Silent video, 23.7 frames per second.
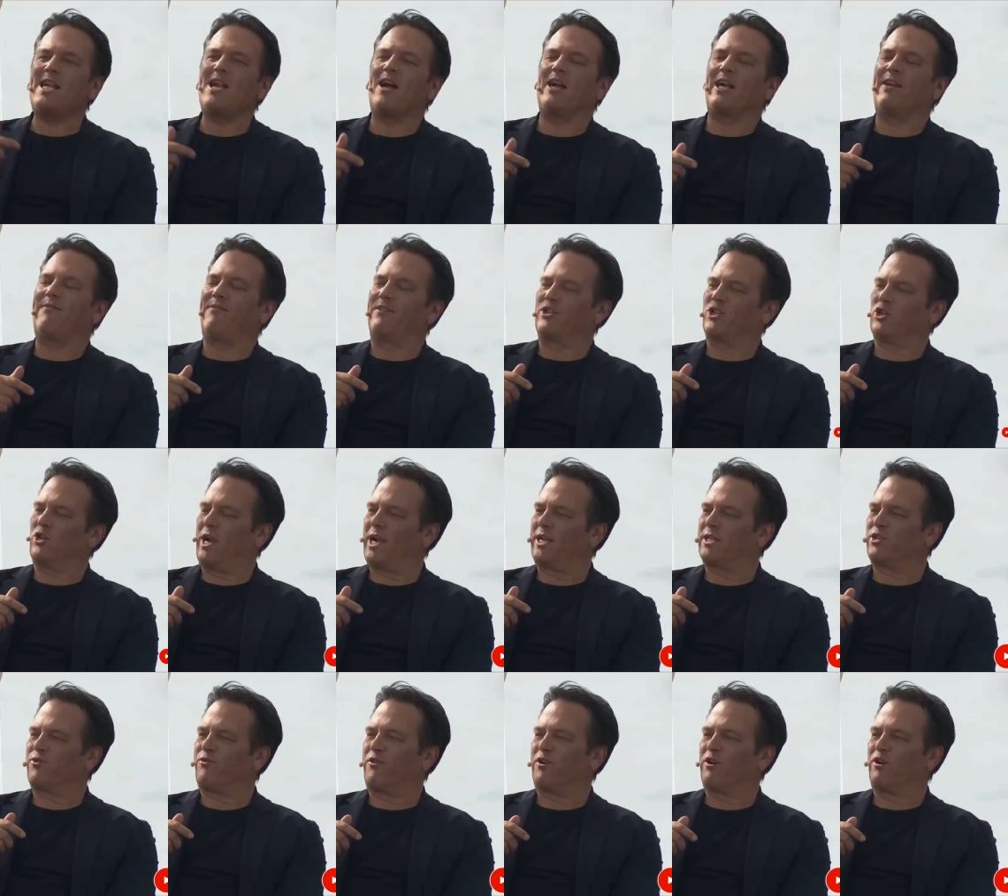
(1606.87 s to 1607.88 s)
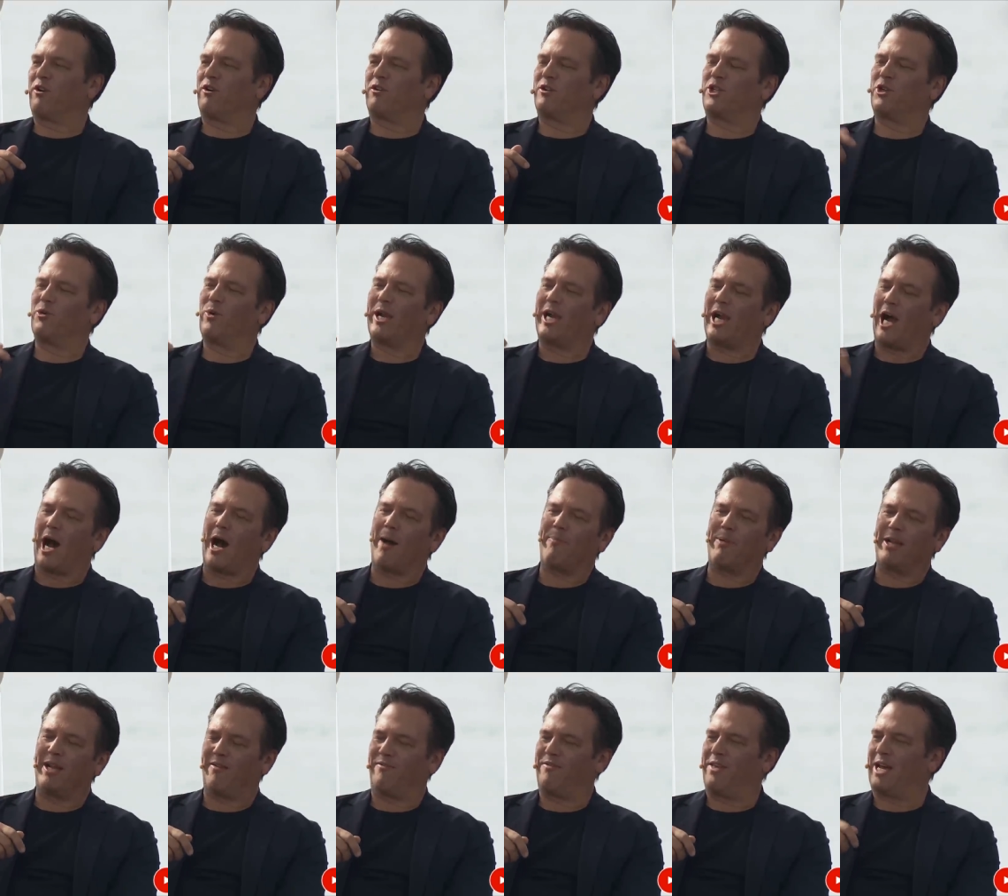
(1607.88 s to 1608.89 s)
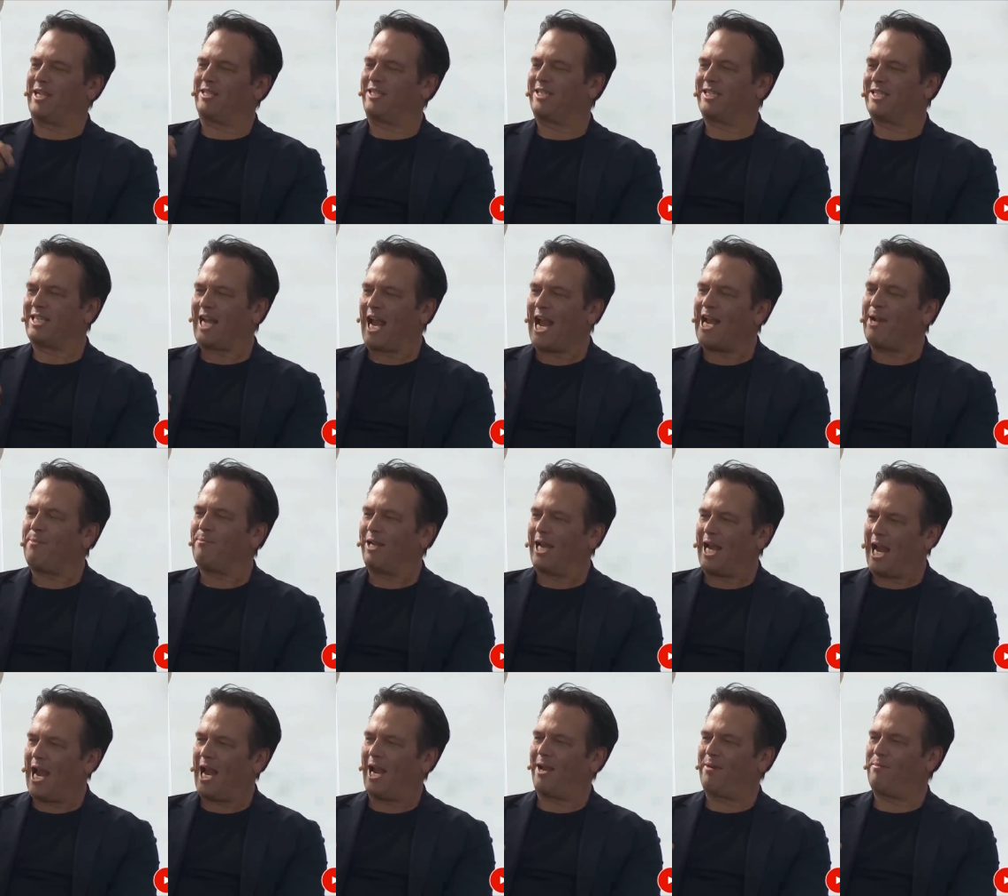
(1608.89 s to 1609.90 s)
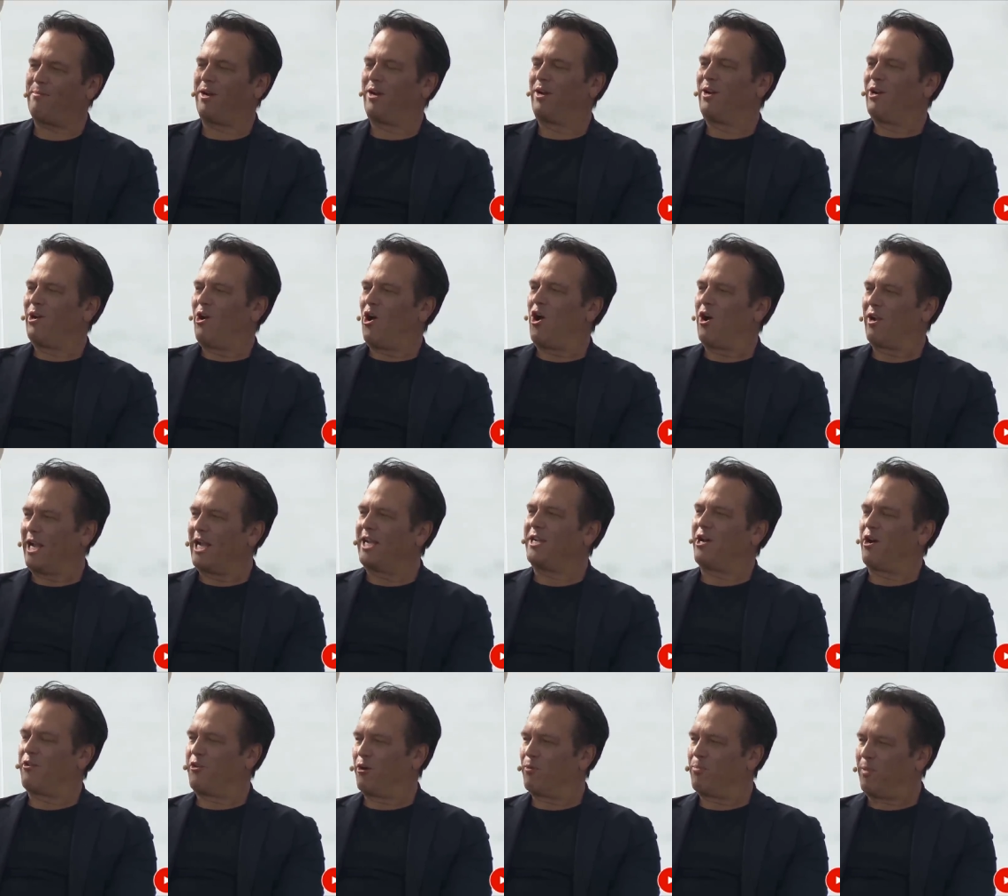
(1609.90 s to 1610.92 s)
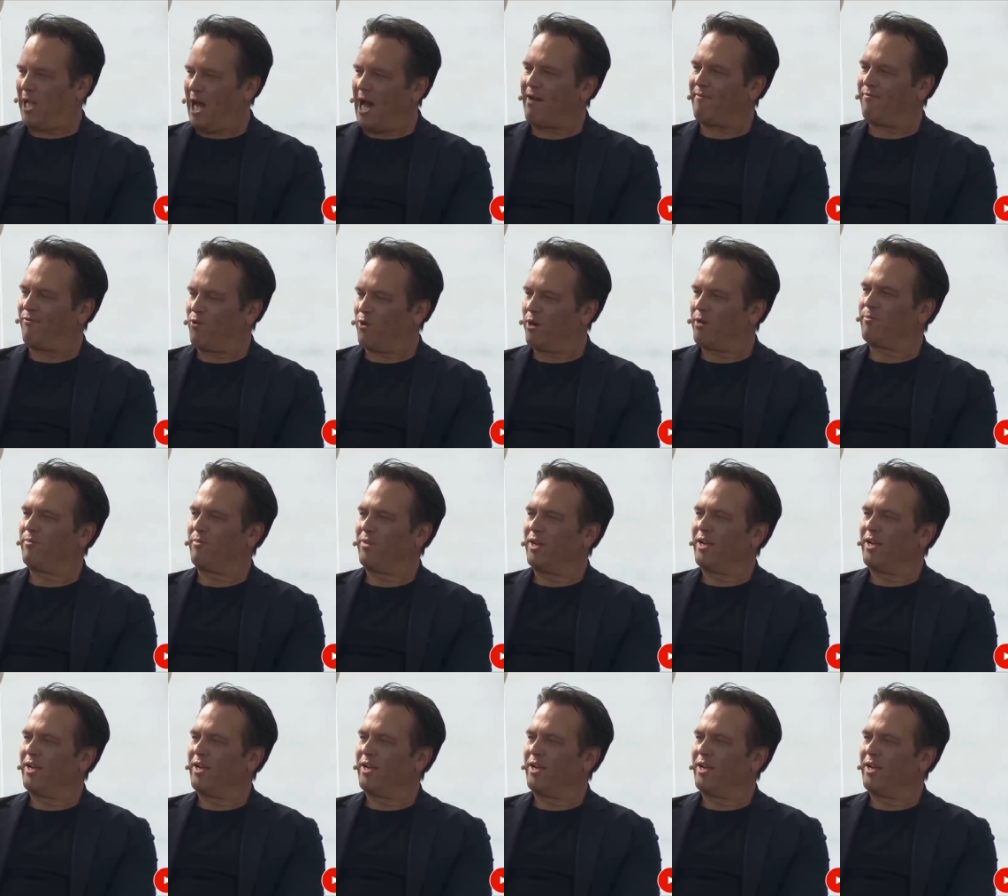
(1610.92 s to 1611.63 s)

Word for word: not even transfer to a copy of that same game on another platform.